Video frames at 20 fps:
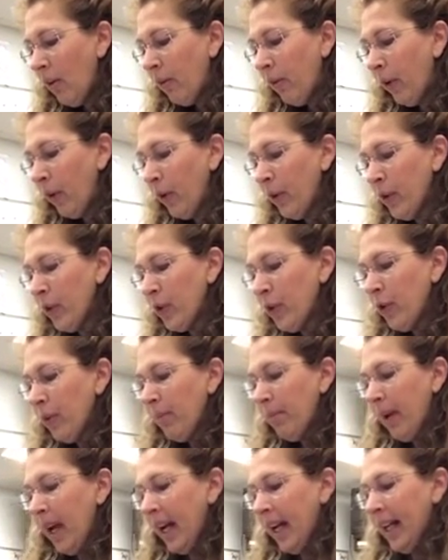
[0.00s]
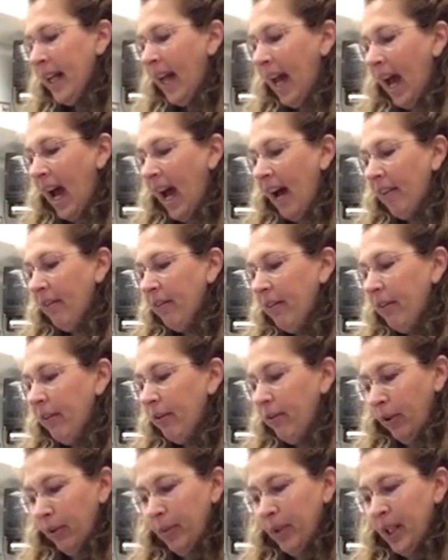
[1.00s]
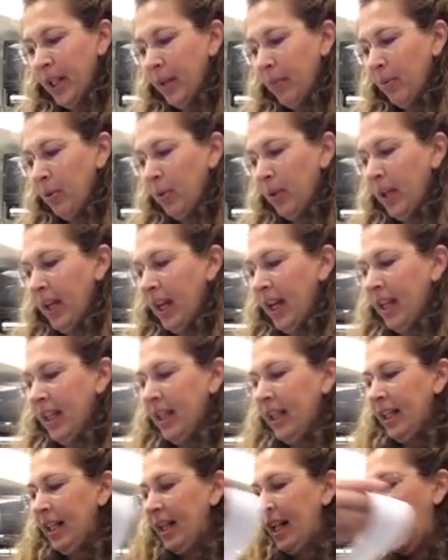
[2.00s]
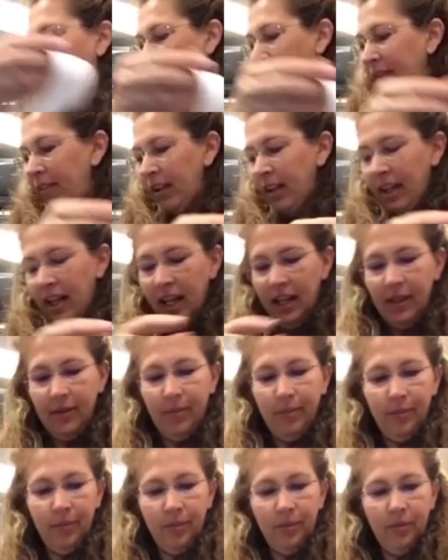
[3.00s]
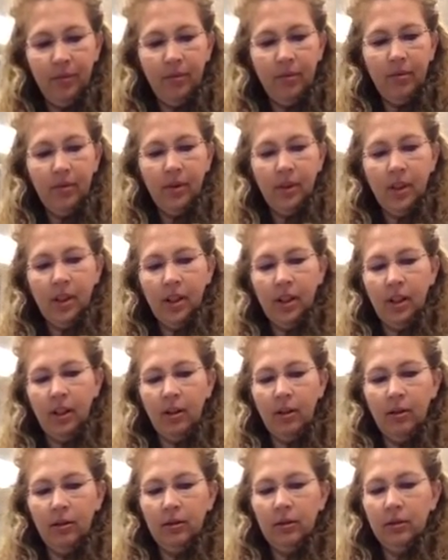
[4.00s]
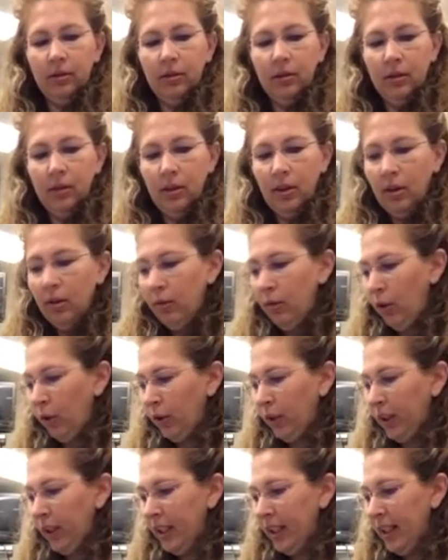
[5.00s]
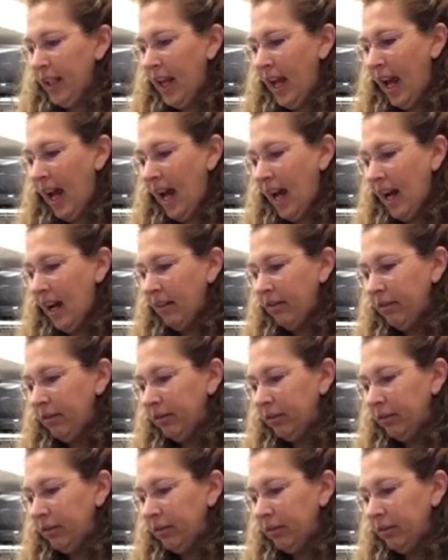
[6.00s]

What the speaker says: Fold the strip back in half from step 3 and then in half again. So fold it in half,